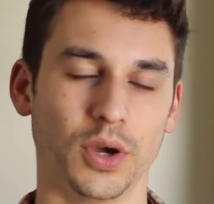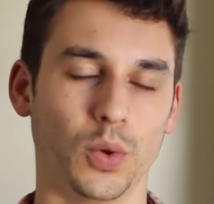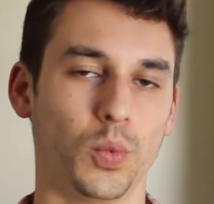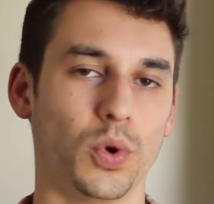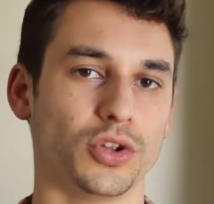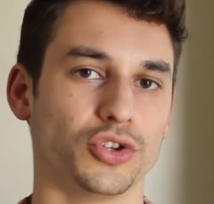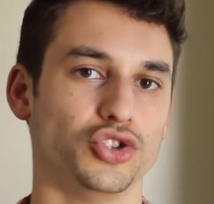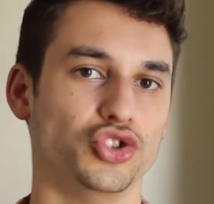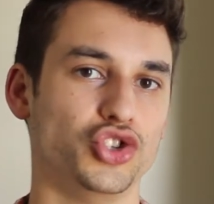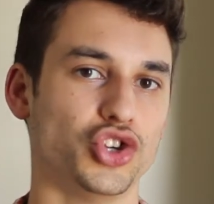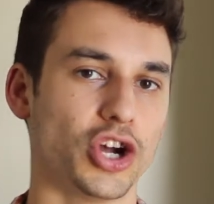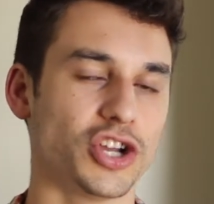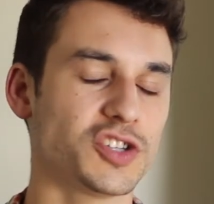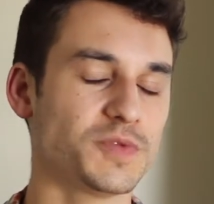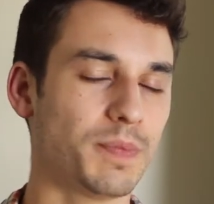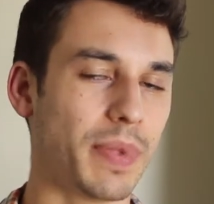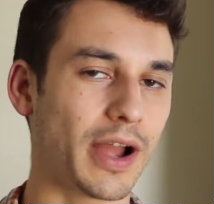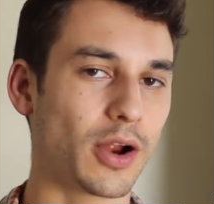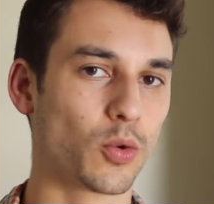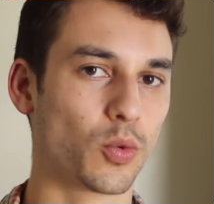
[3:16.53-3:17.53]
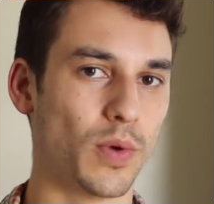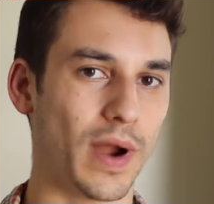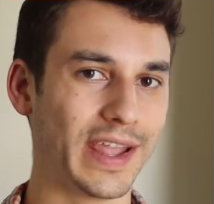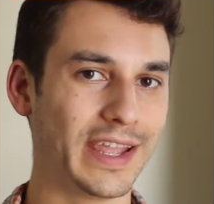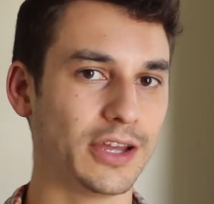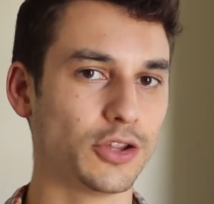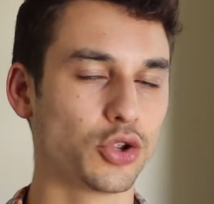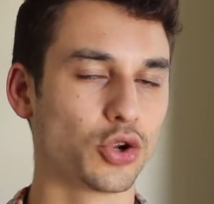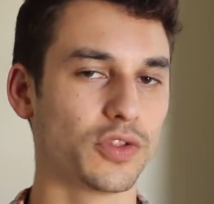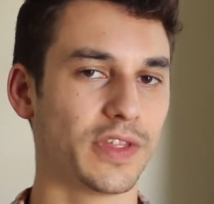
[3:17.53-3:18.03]
Well, just by
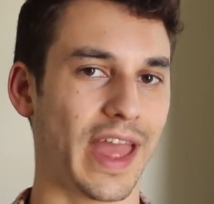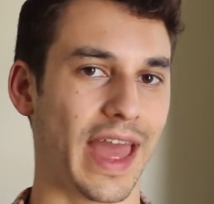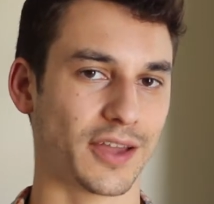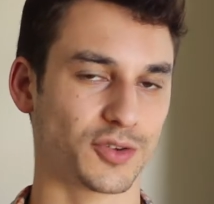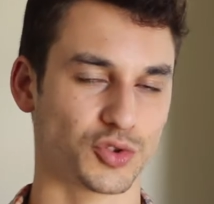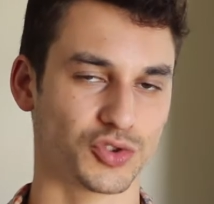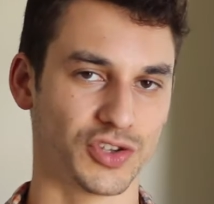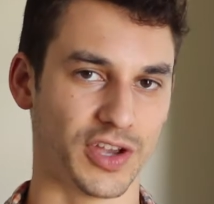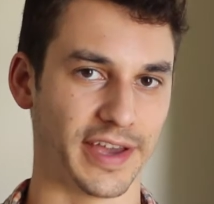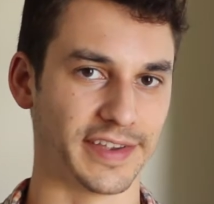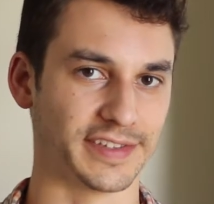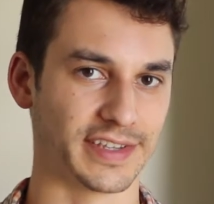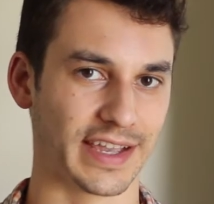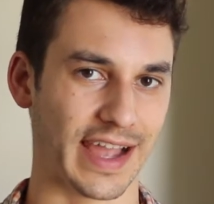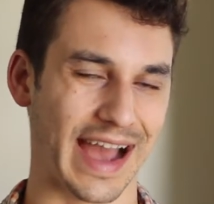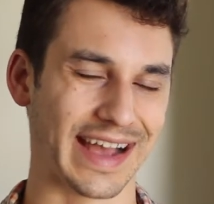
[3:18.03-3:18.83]
regularly exercising,